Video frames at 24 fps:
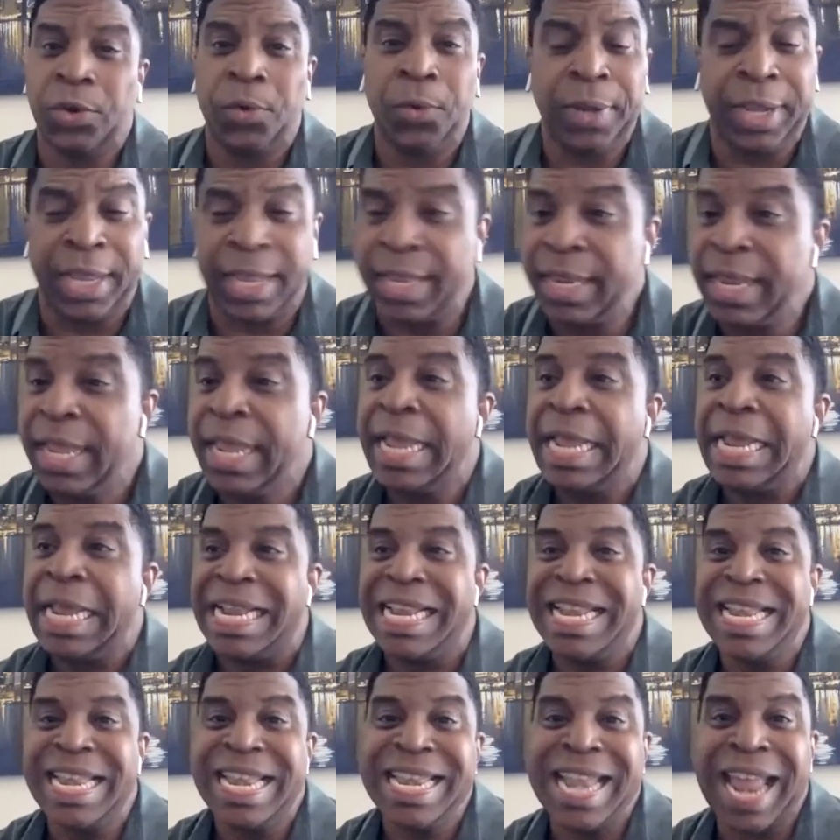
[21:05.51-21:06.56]
joking.
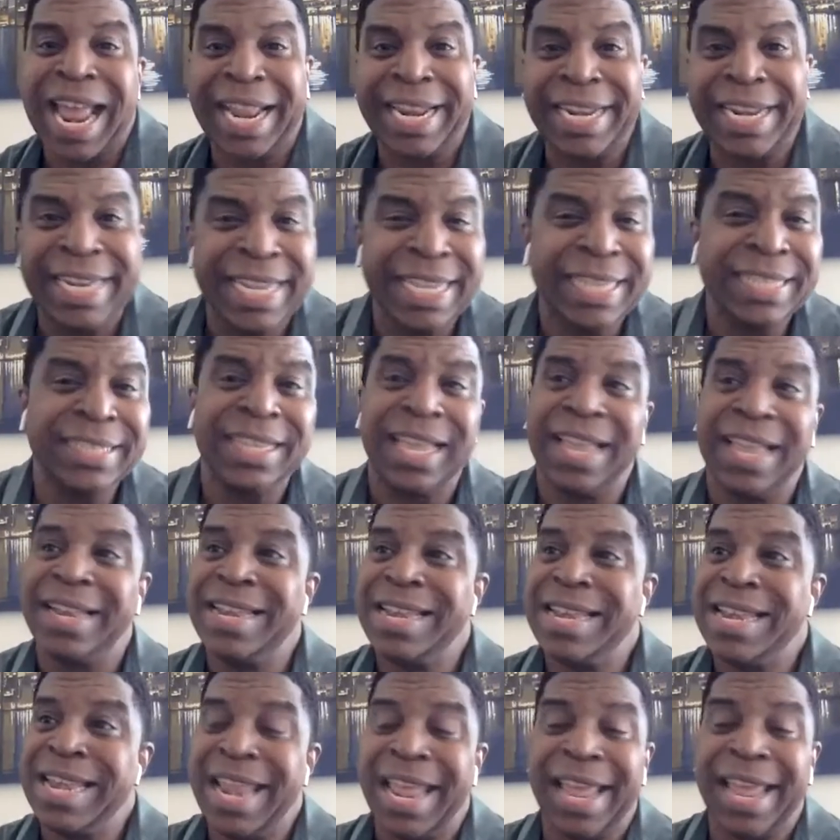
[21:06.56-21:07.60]
nineties
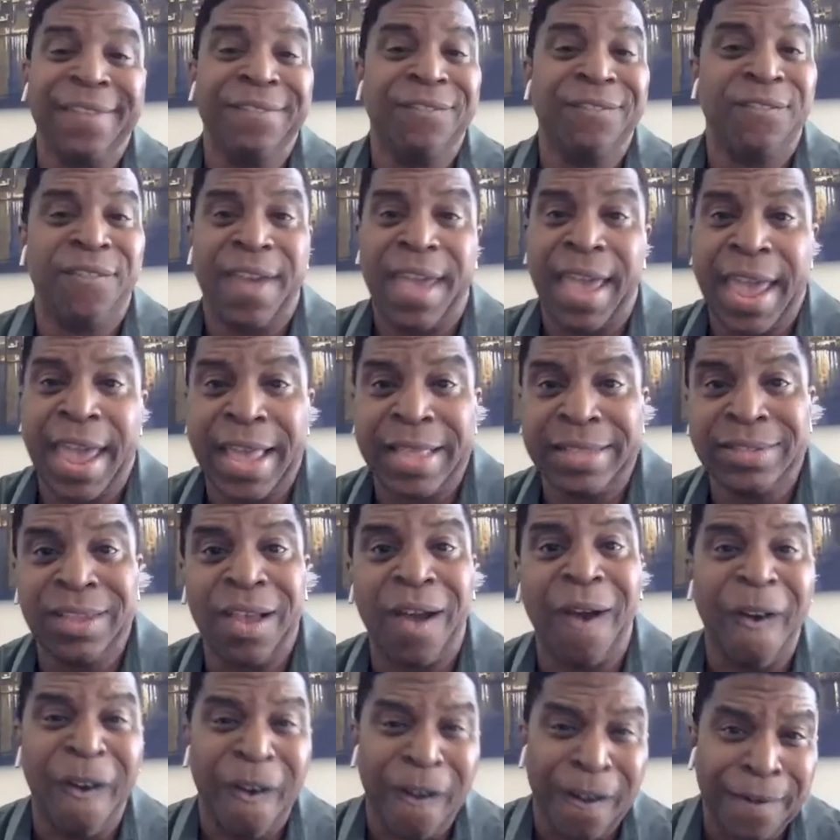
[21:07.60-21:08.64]
Nick fans
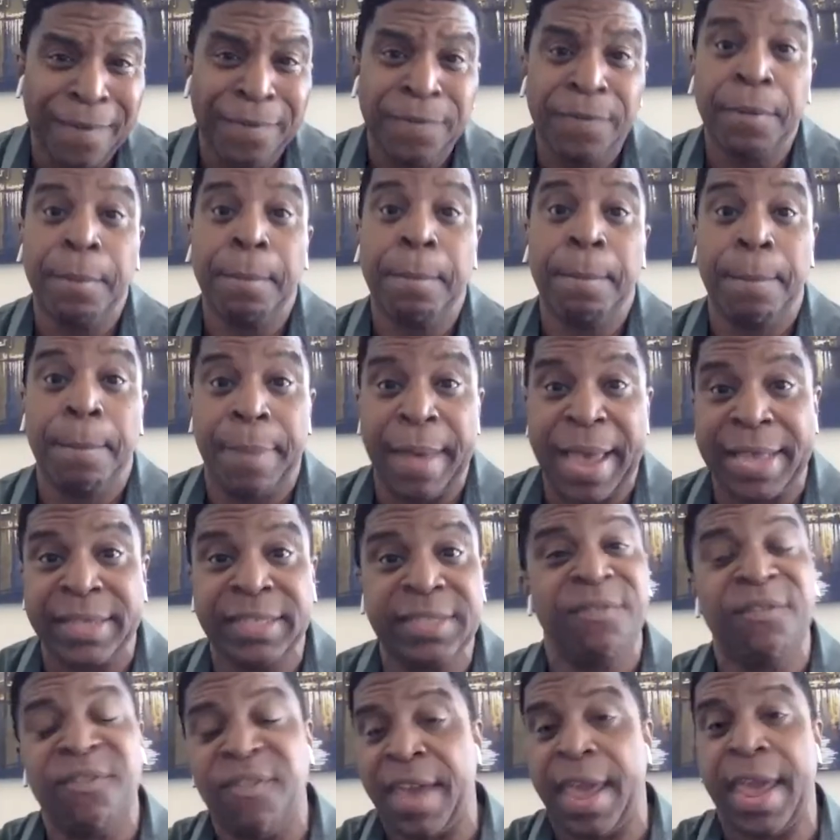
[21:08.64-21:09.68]
are the
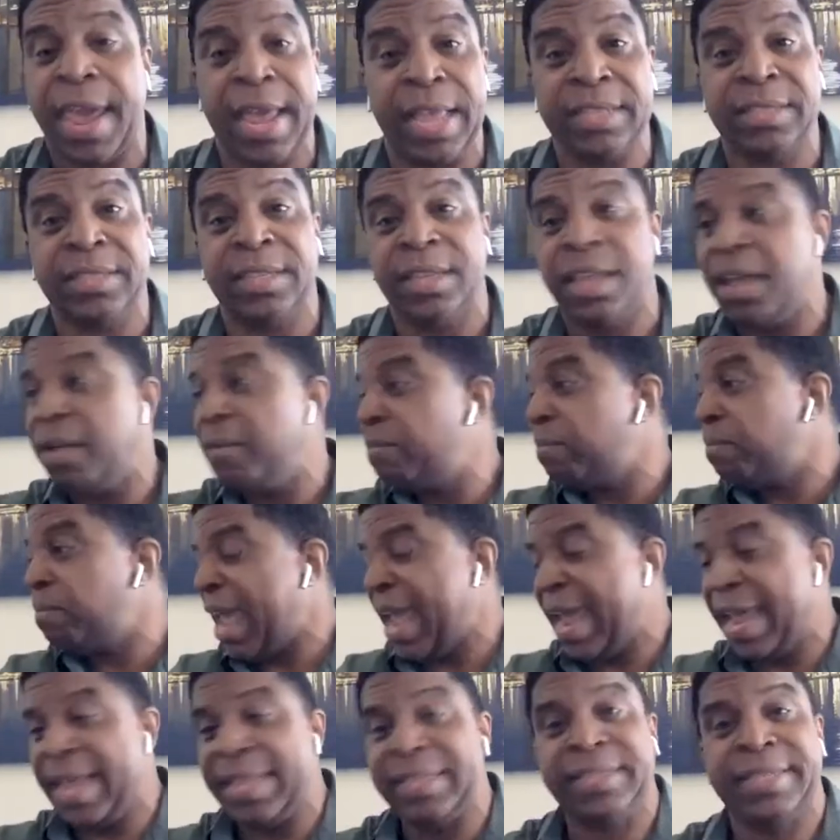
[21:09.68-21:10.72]
best fans,
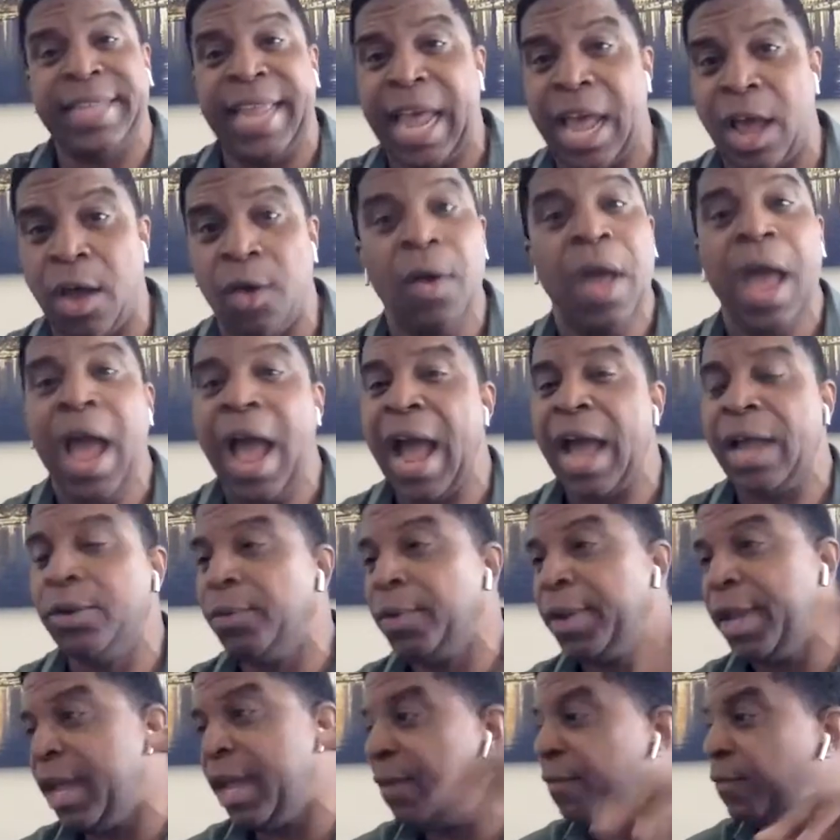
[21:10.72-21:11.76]
hands down. I
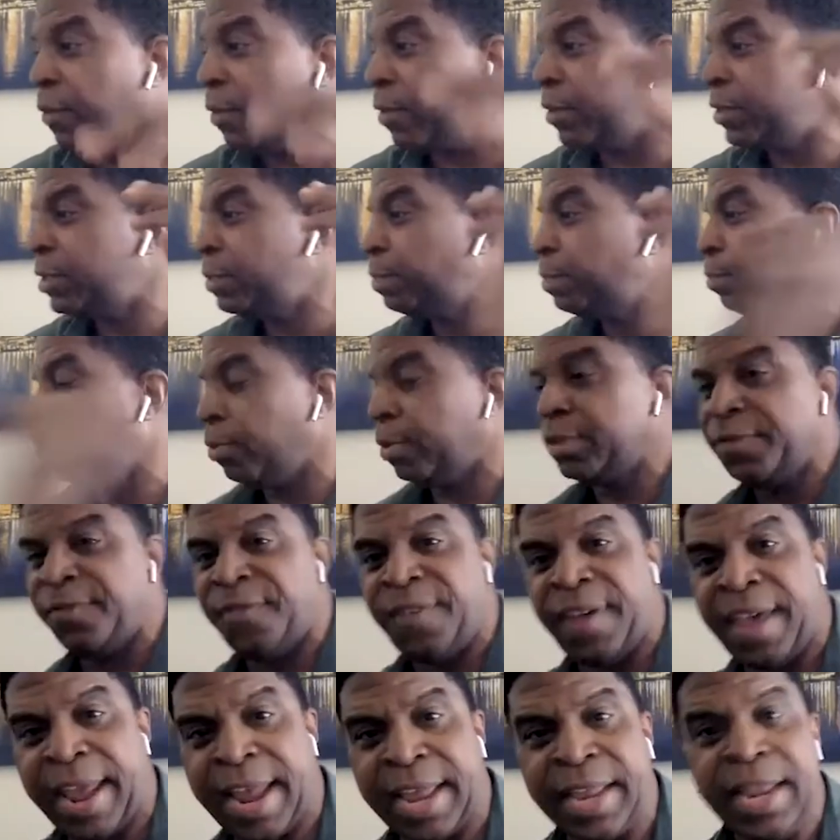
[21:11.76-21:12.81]
don't care if you're a sports
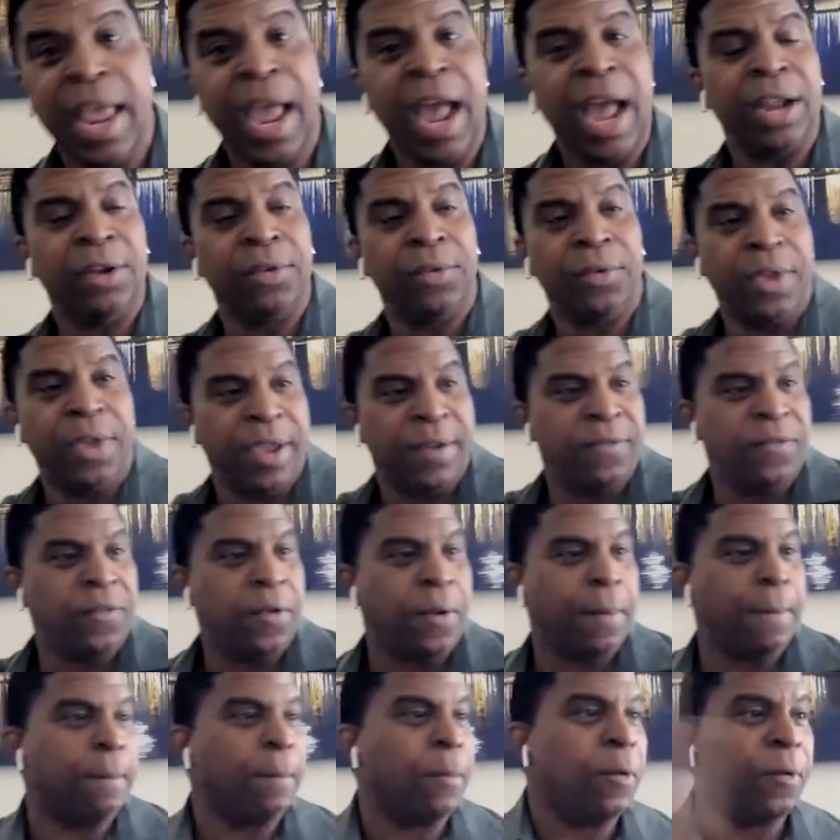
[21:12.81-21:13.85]
fan. I don't care if
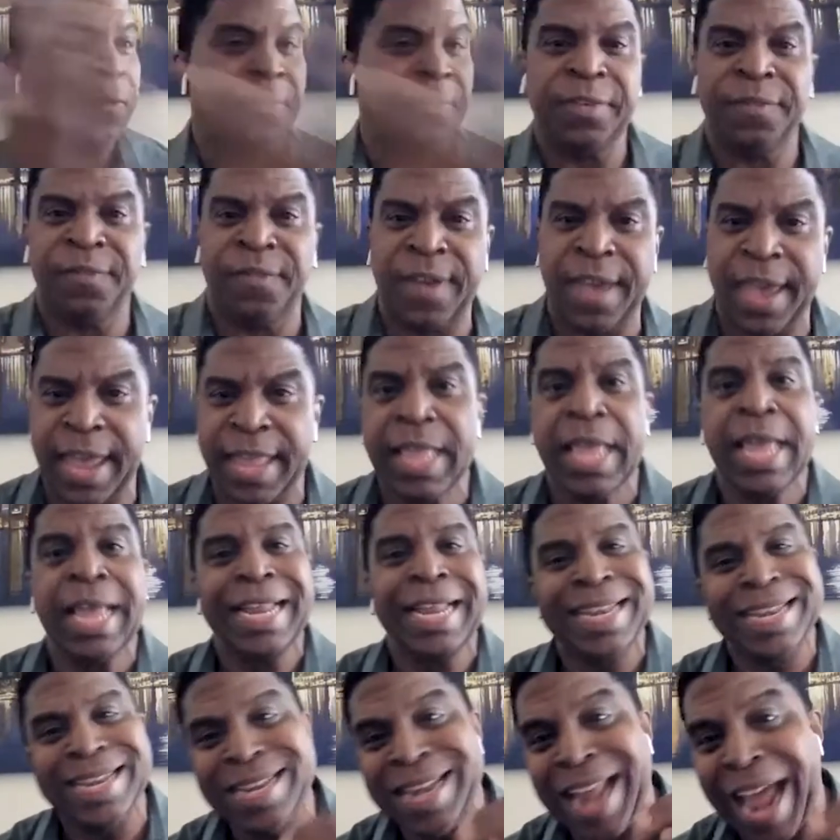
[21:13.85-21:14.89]
you're a movie fan.
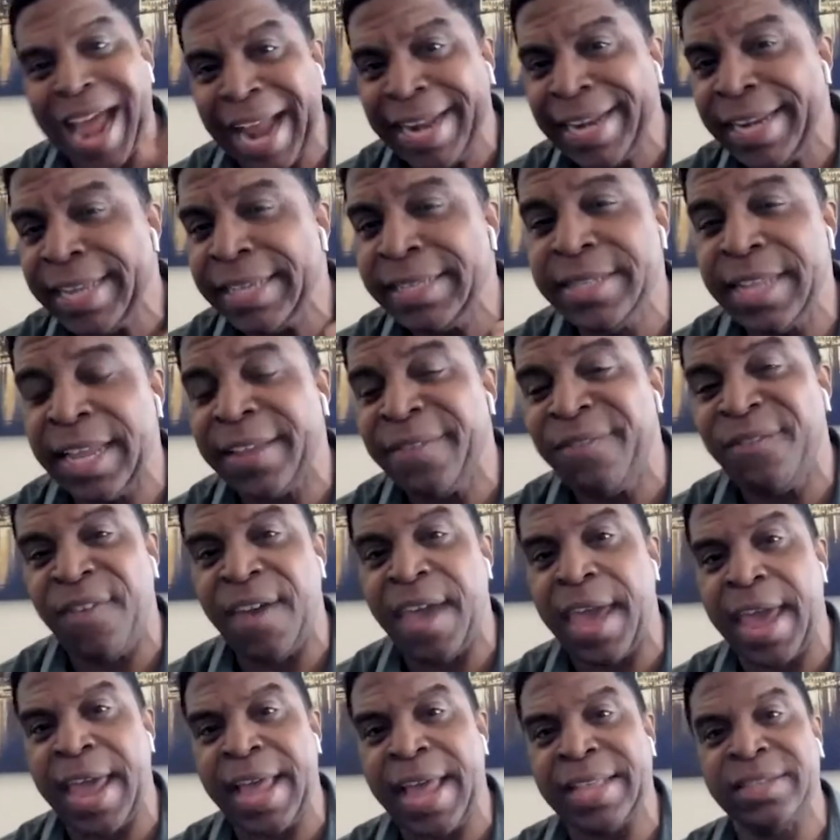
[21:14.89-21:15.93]
nineties Nick
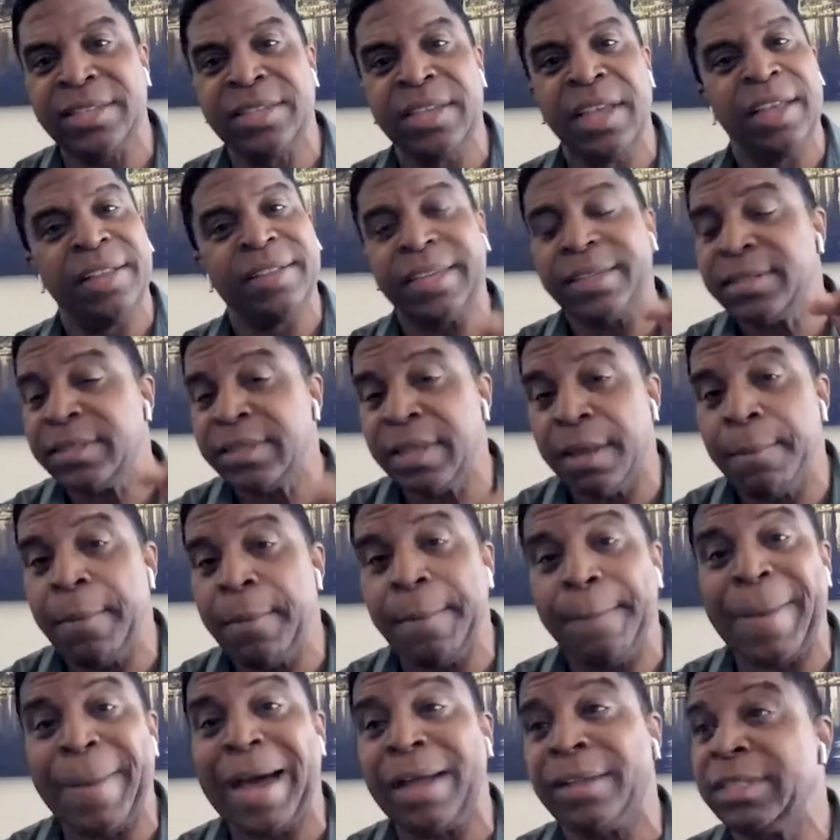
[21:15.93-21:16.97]
fans, there's something
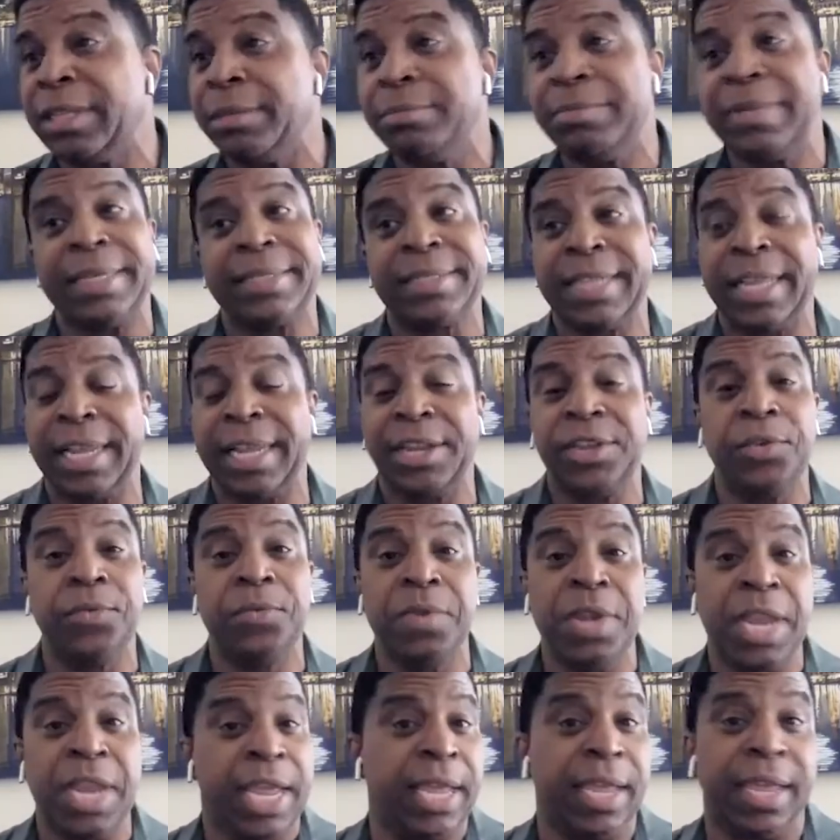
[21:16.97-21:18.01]
about them that's like
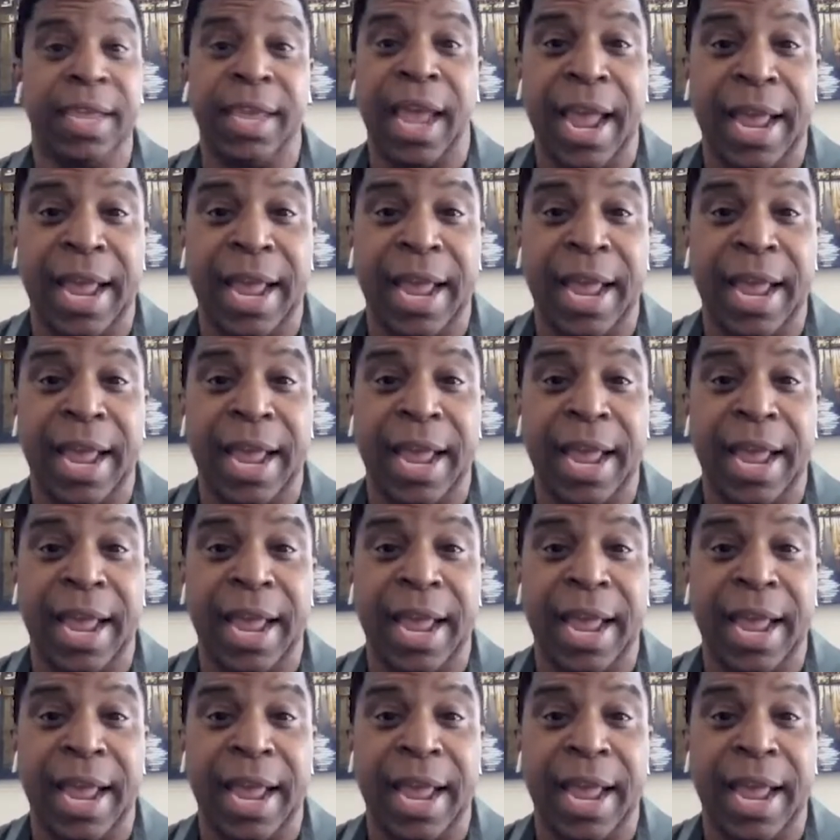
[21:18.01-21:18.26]
unique